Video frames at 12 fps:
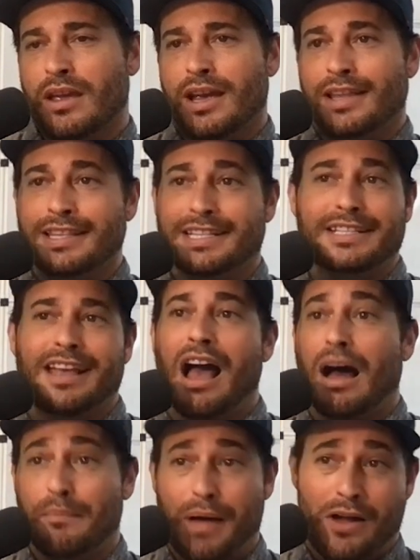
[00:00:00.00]
And this is
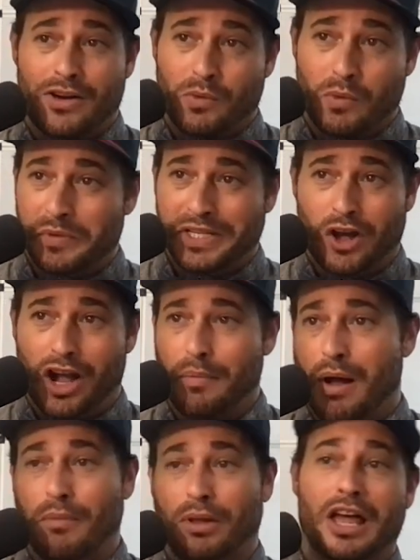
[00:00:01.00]
compounded when we talk
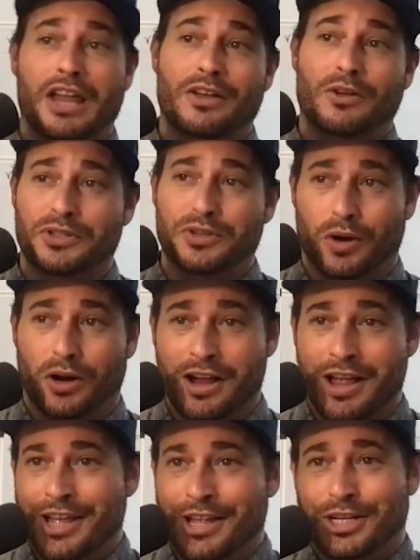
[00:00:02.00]
about millennials, who are
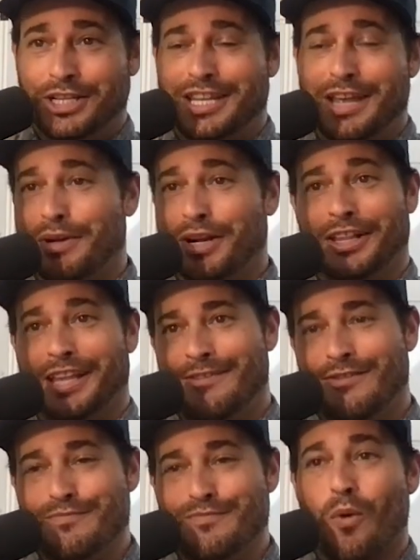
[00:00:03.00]
just typically
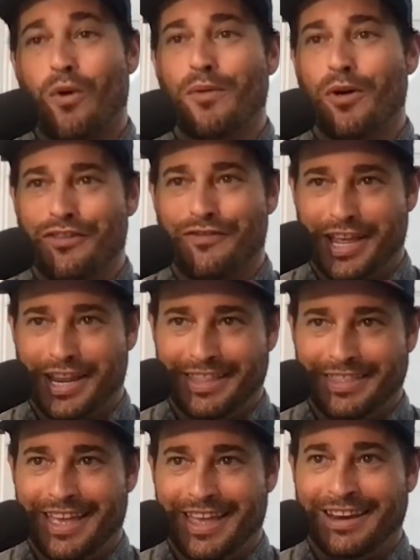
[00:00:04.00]
even more
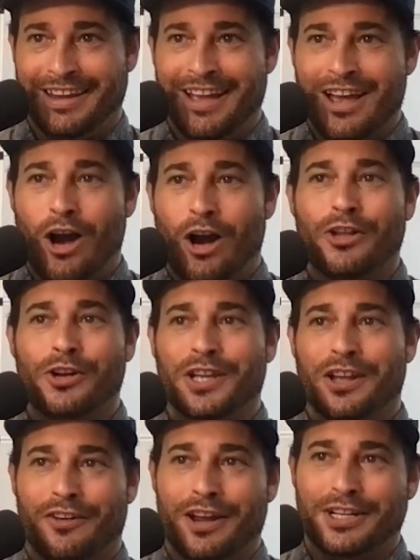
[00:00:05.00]
motivated than other
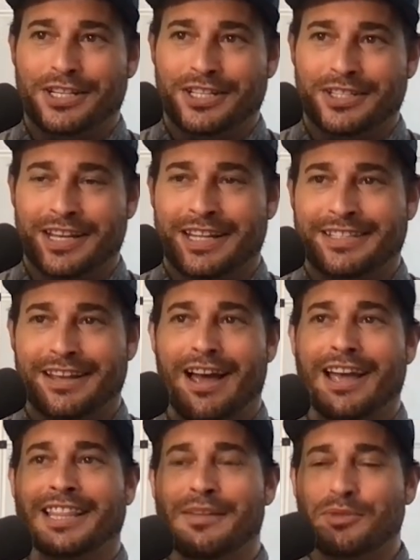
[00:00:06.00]
generations in
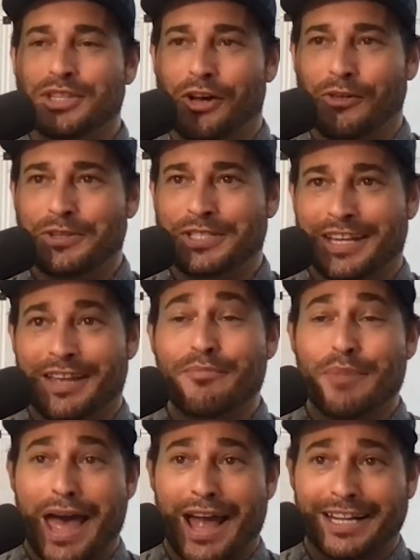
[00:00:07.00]
tying themselves to
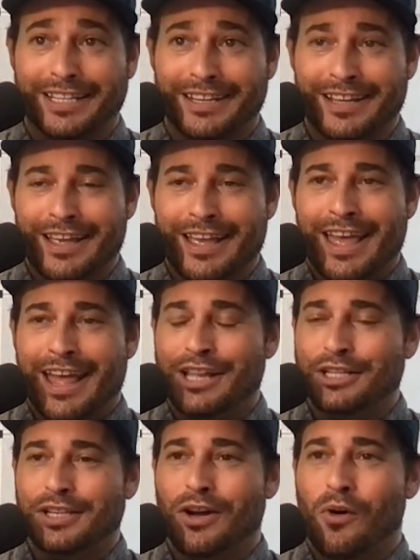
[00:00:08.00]
impact.
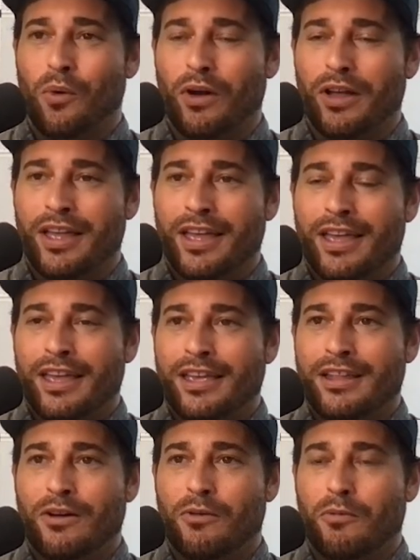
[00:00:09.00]
And so,
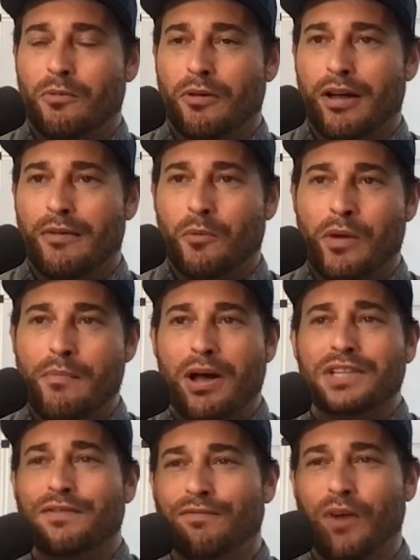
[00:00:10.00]
we
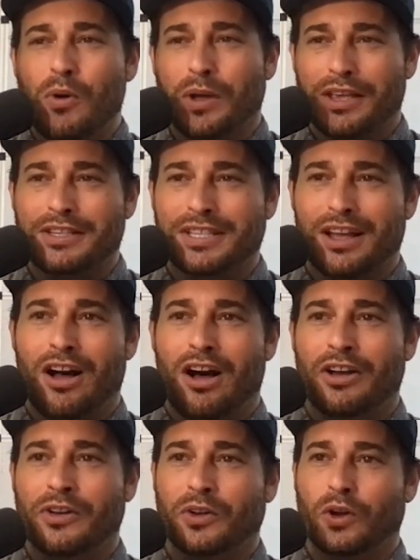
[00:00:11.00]
must focus
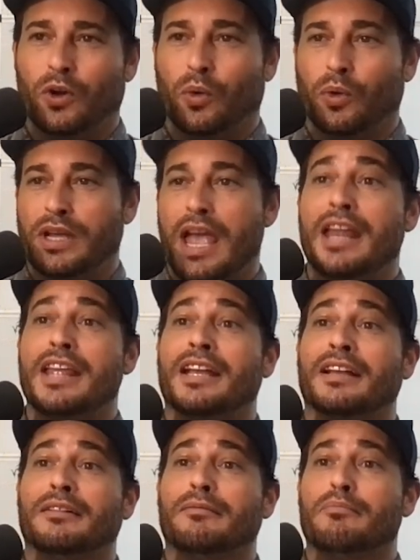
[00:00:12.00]
on
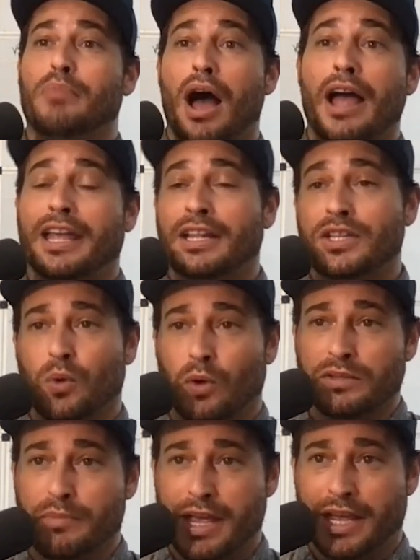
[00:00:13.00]
creating buy-in
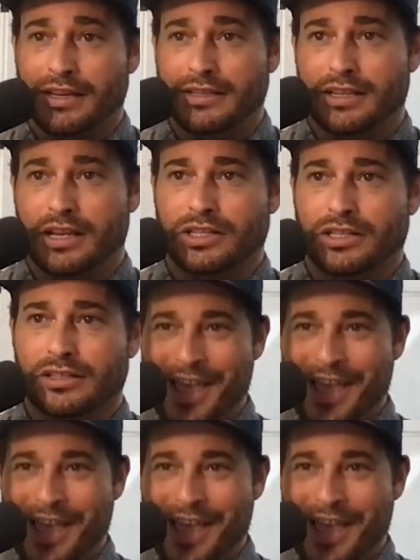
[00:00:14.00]
towards making decisions.